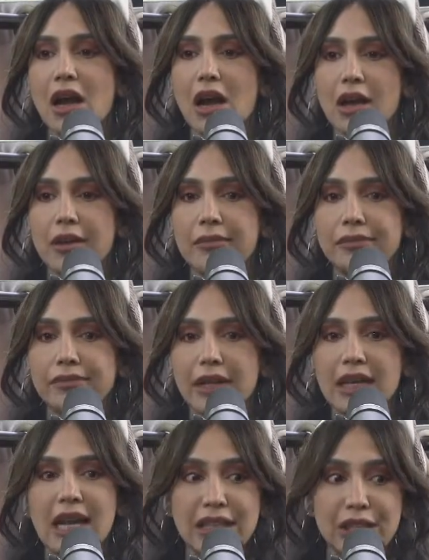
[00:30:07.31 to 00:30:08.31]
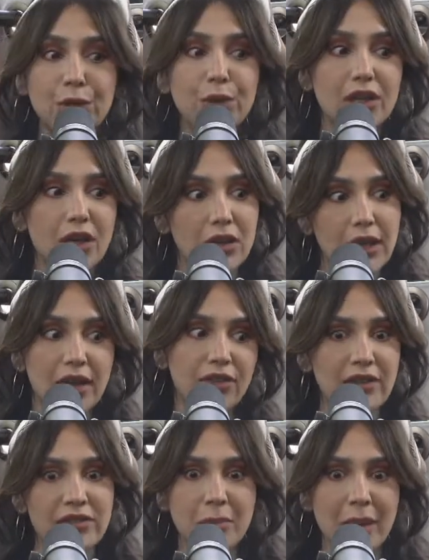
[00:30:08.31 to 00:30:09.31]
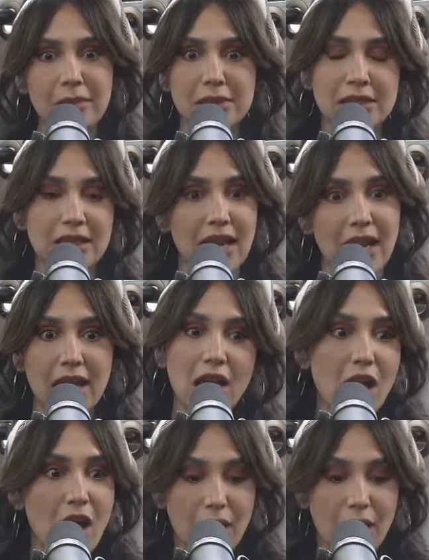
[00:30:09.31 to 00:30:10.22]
And I knew that, okay, if I have the baby today,